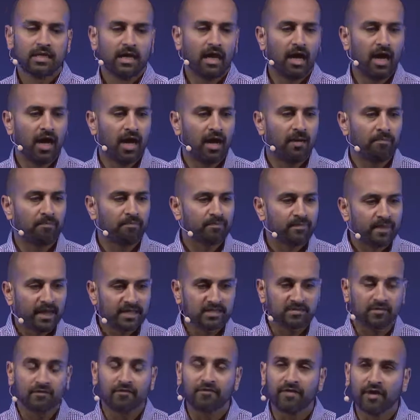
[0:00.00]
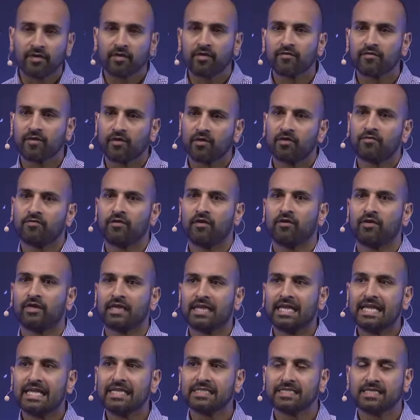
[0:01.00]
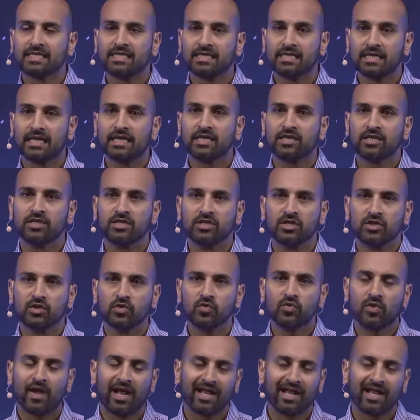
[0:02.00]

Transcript: That's a very, very, very easy thing to do,